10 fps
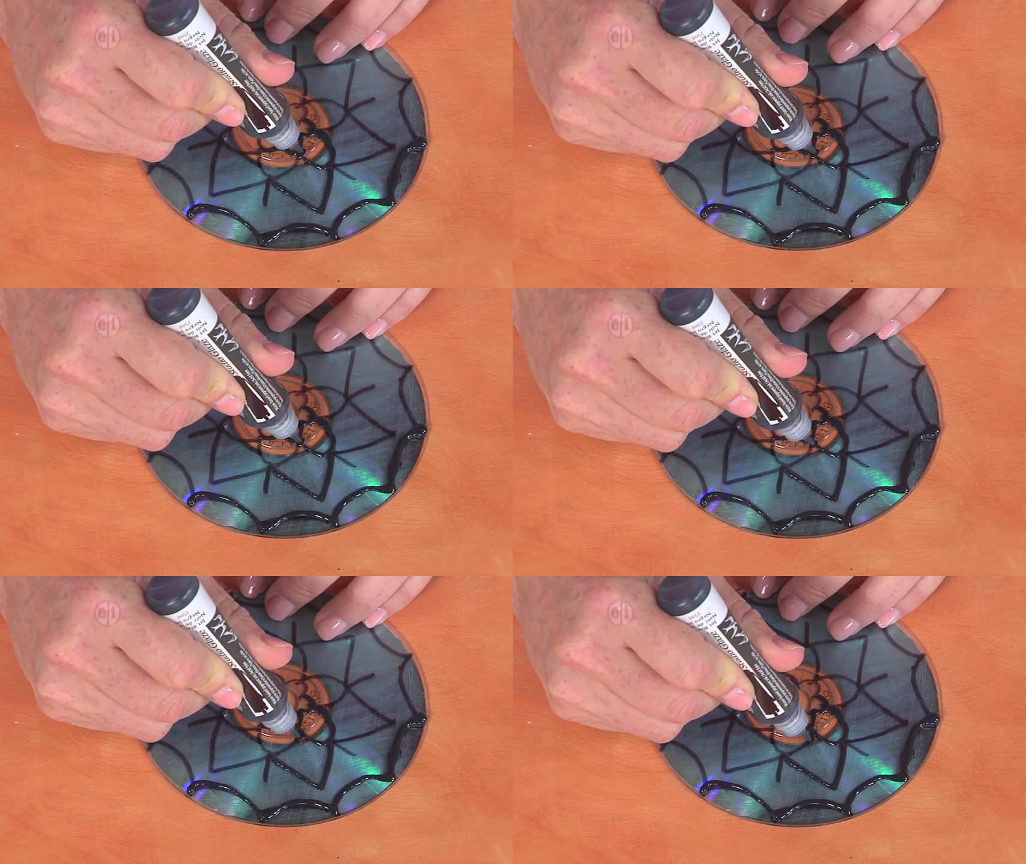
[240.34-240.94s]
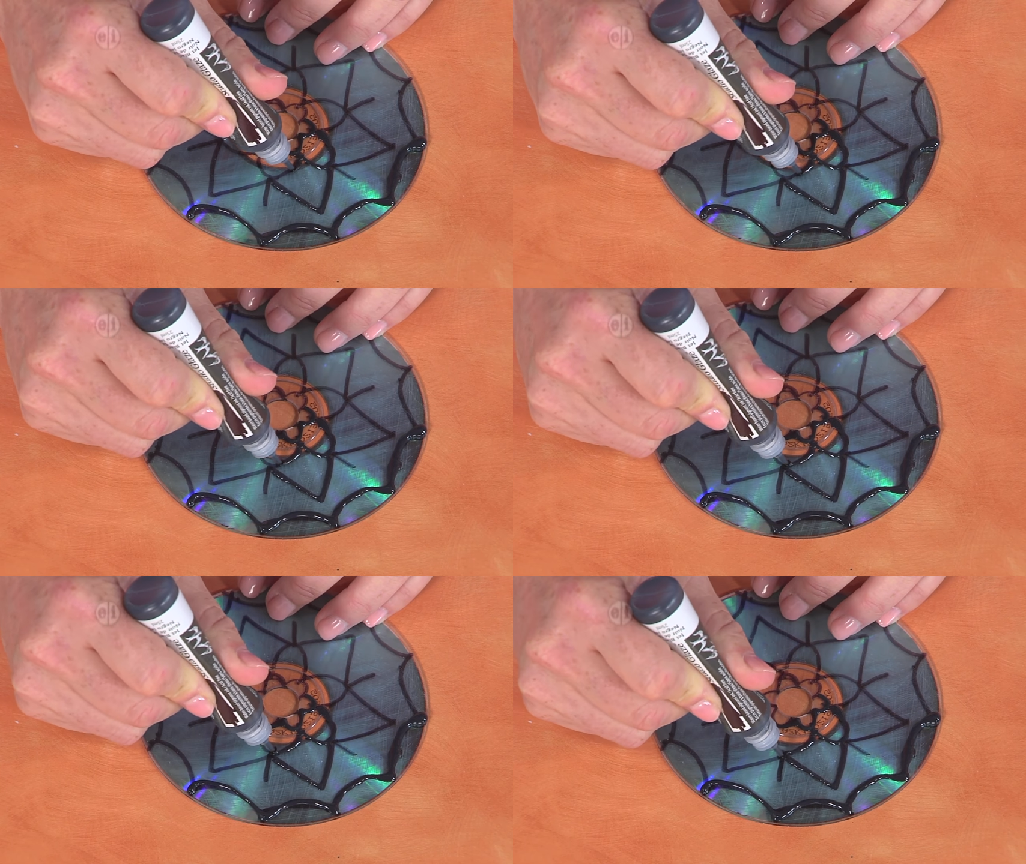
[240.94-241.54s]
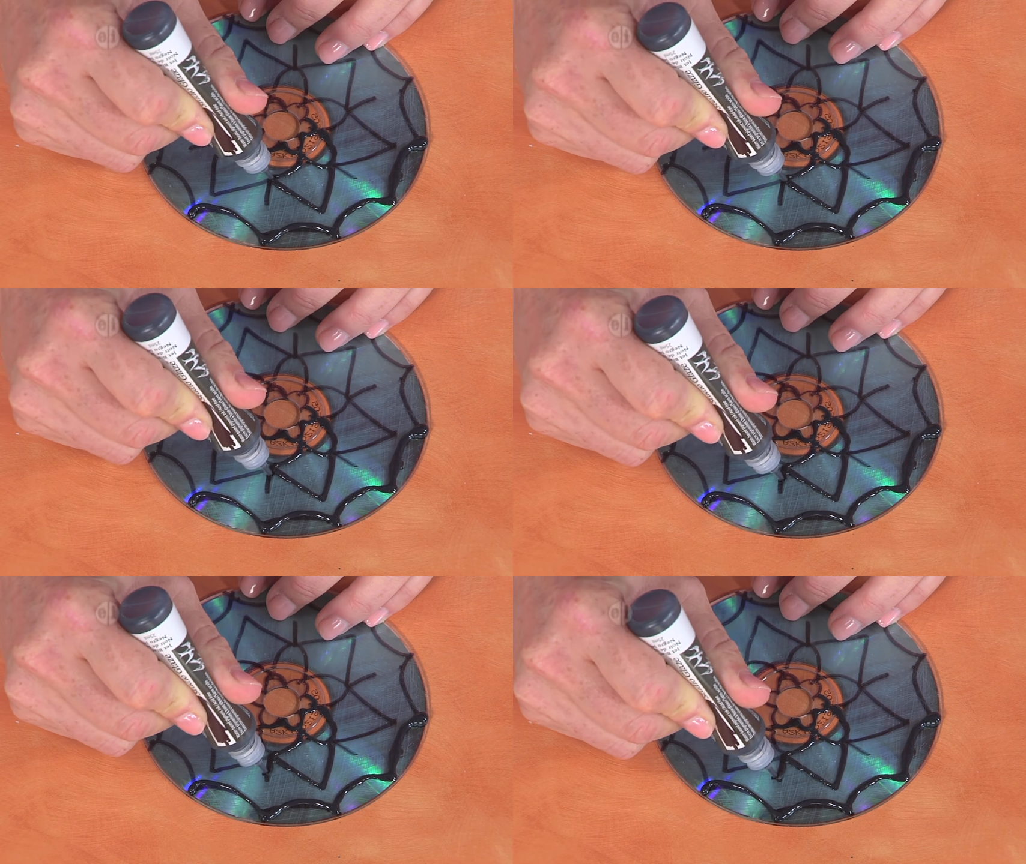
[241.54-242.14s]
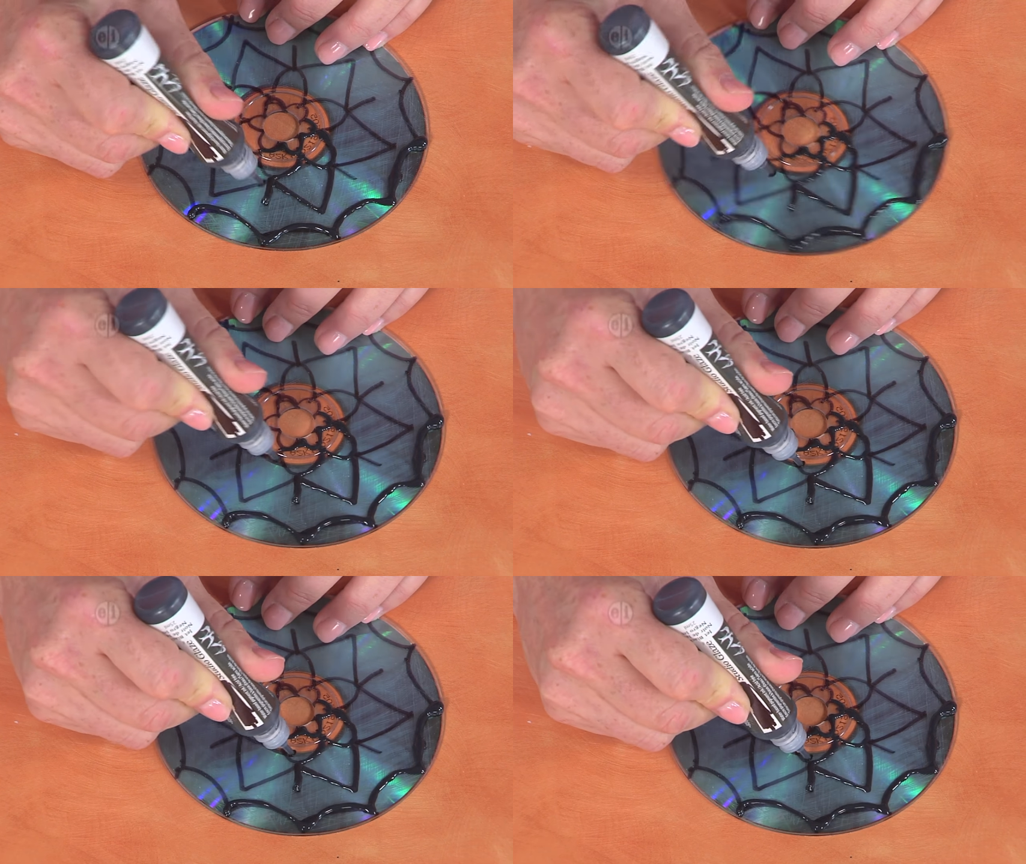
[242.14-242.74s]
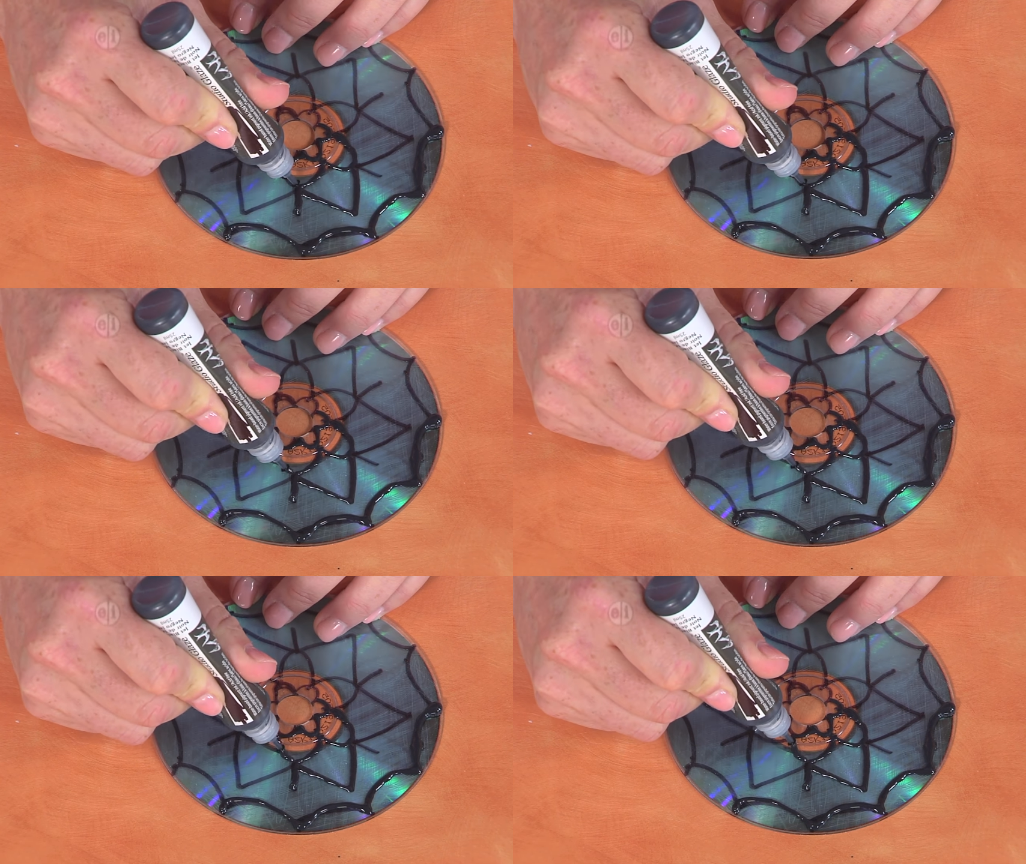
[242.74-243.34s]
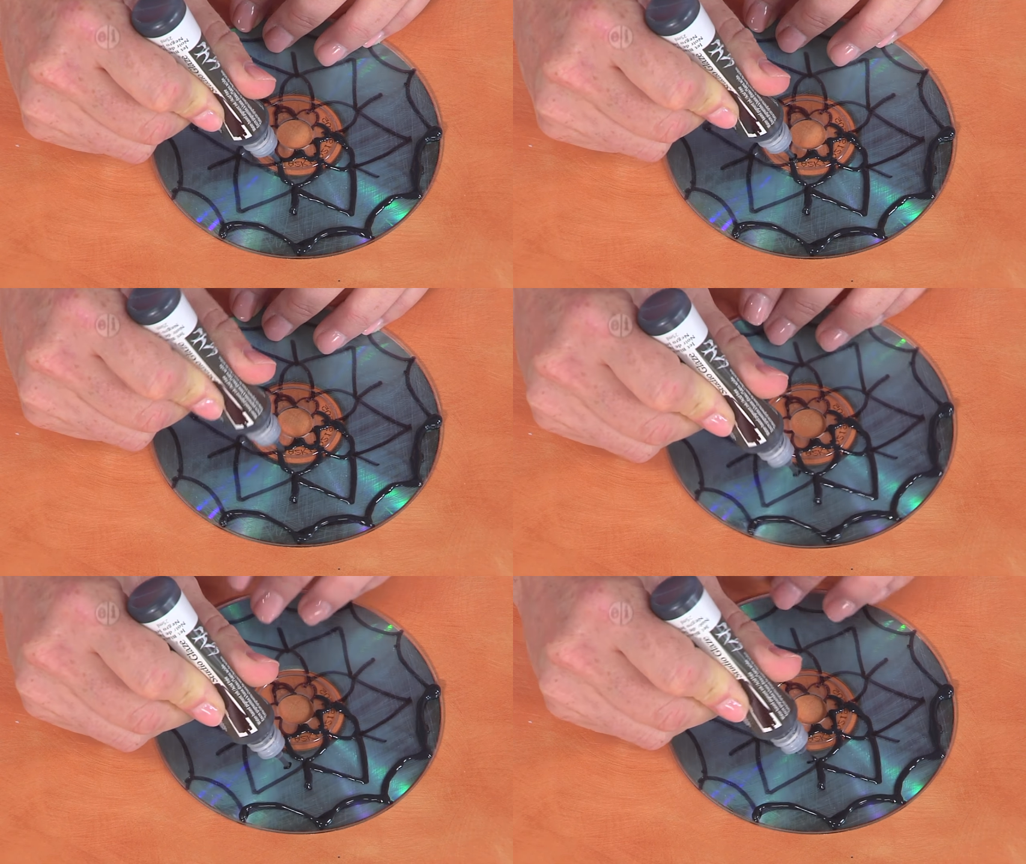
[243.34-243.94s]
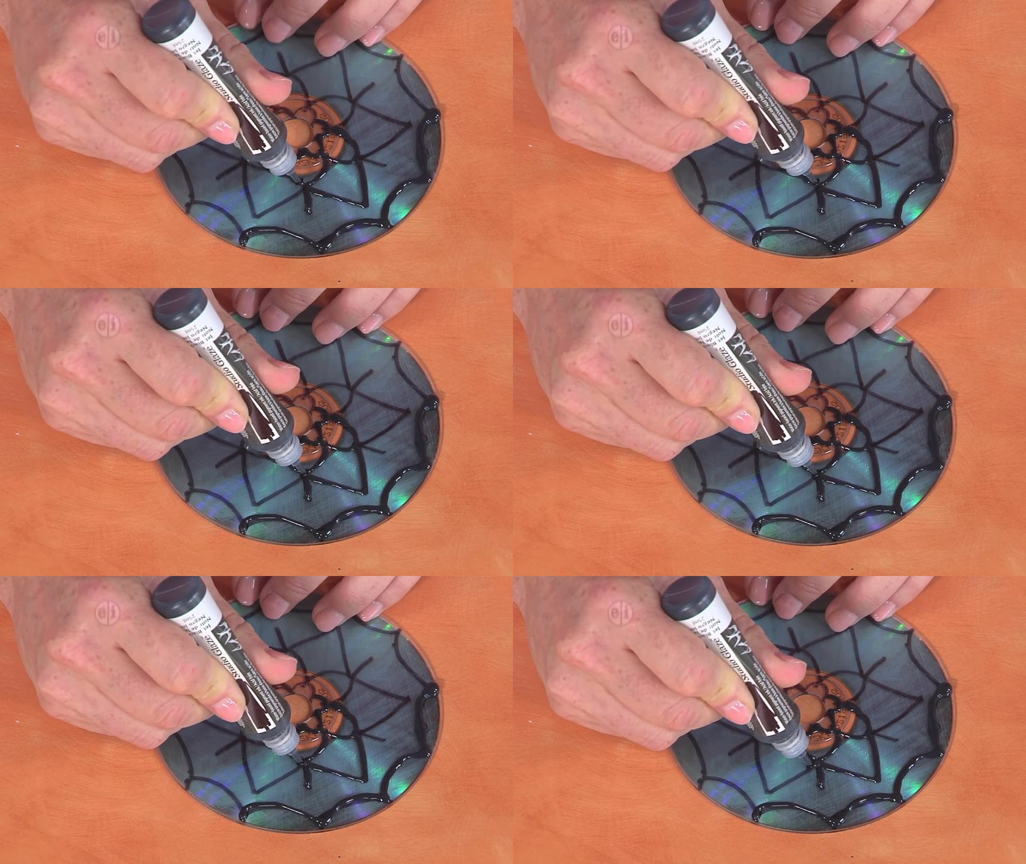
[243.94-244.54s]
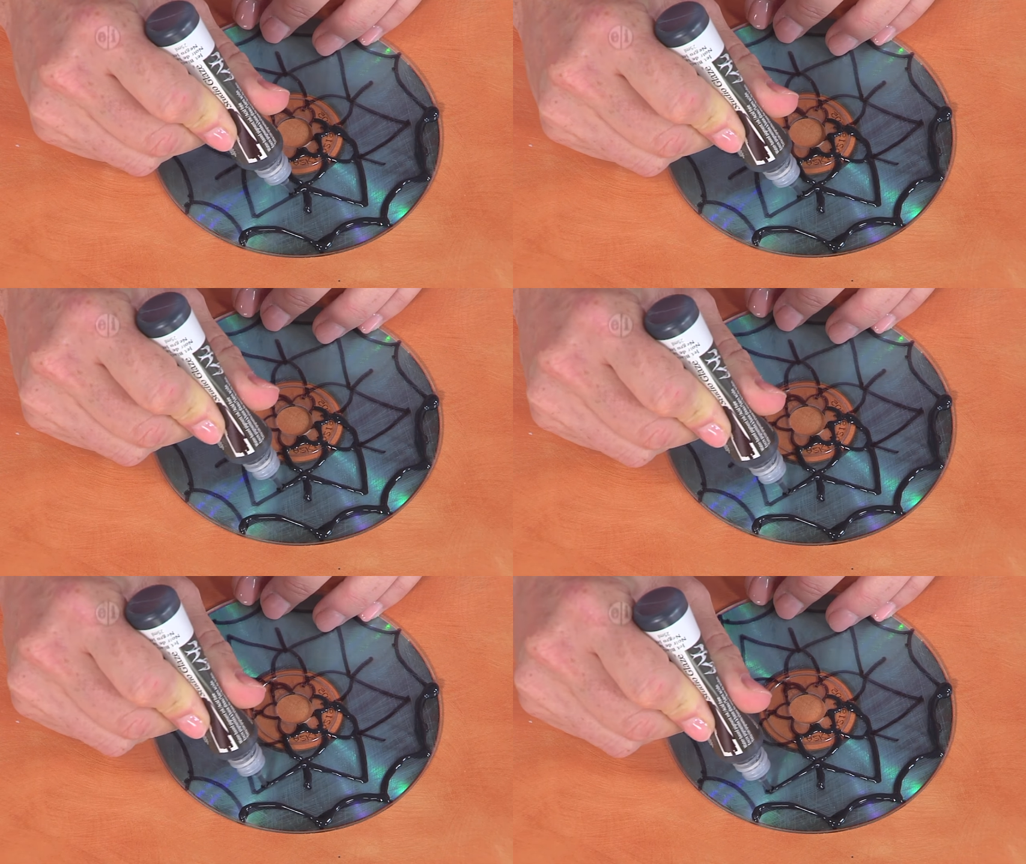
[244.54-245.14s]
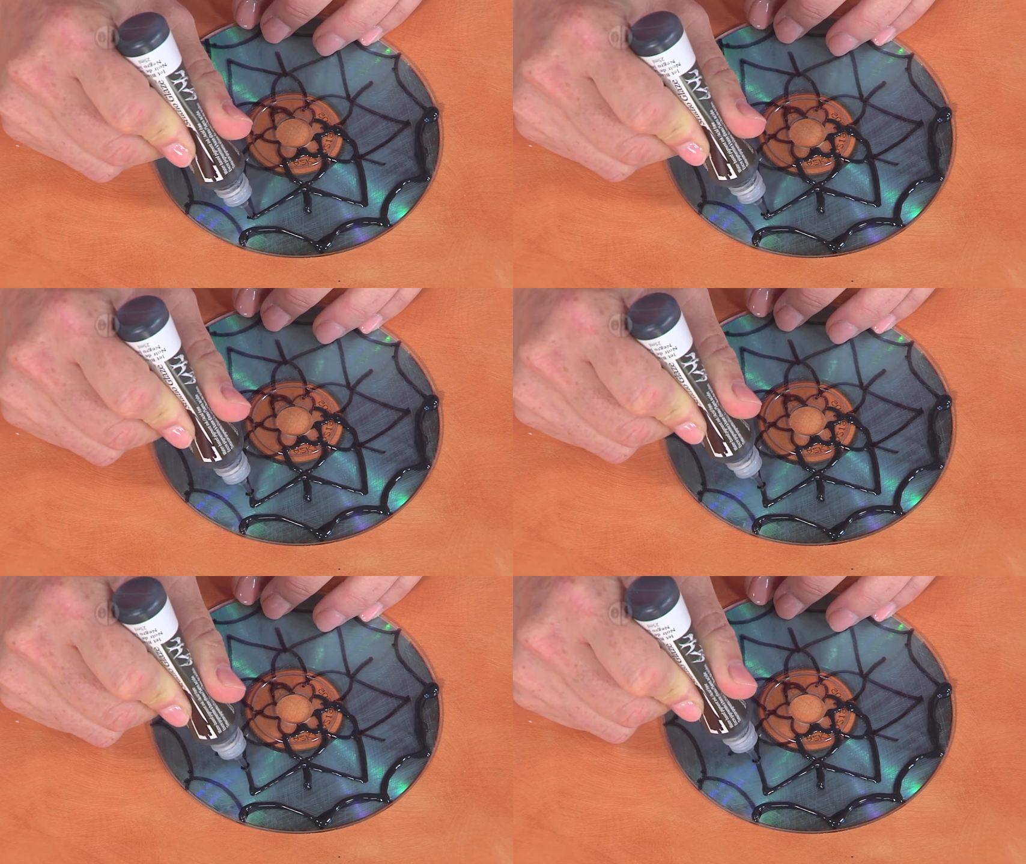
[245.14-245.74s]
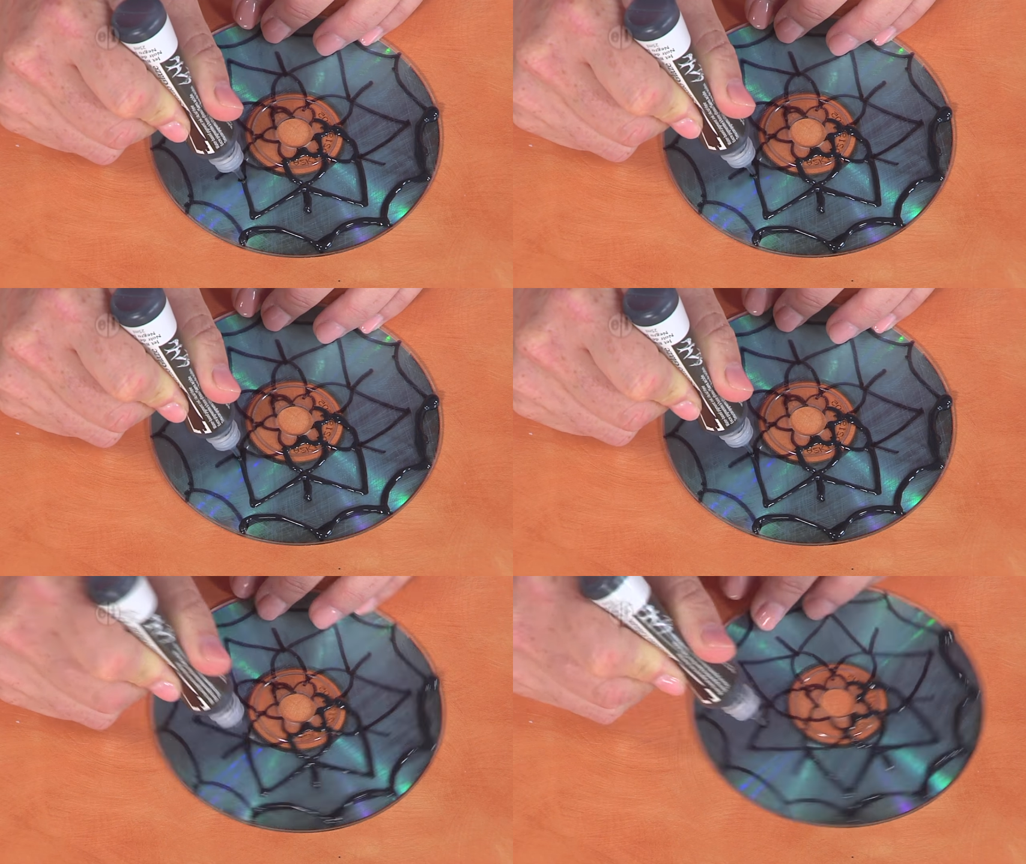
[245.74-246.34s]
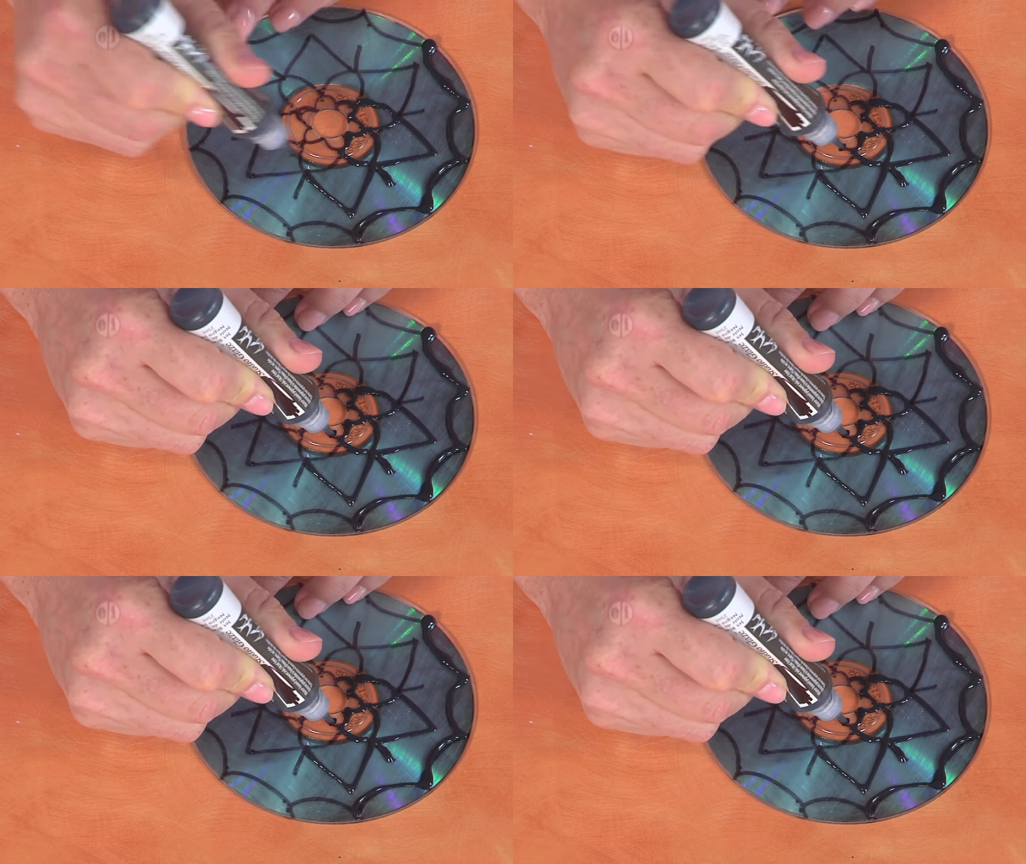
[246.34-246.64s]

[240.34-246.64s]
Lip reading: No face is visible, so there are no lips to read.